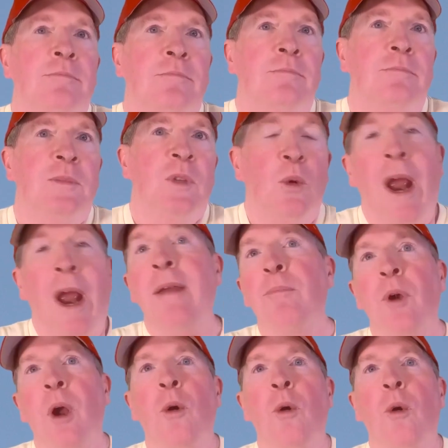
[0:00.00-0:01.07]
grant
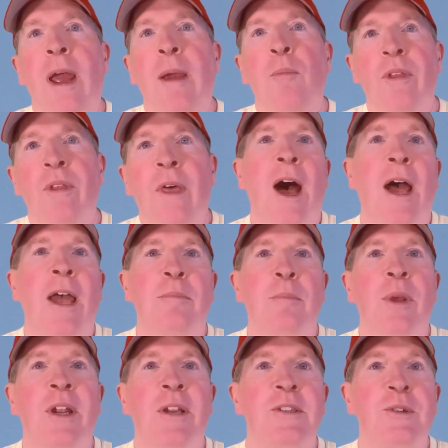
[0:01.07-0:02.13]
program with high
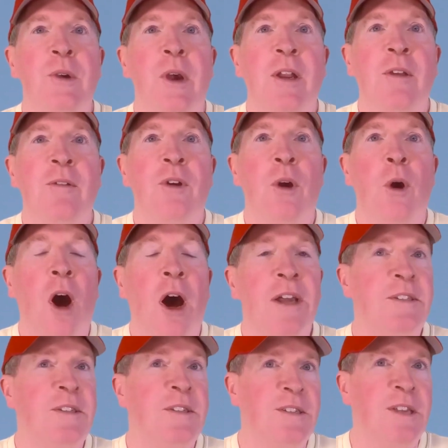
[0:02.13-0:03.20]
administrative
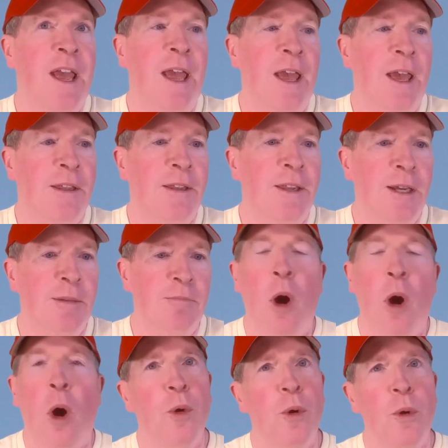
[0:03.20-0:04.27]
costs and
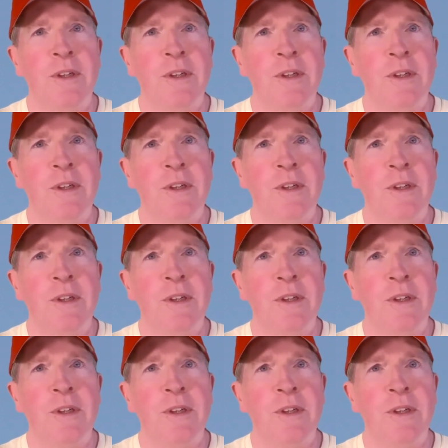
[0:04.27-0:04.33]
onerous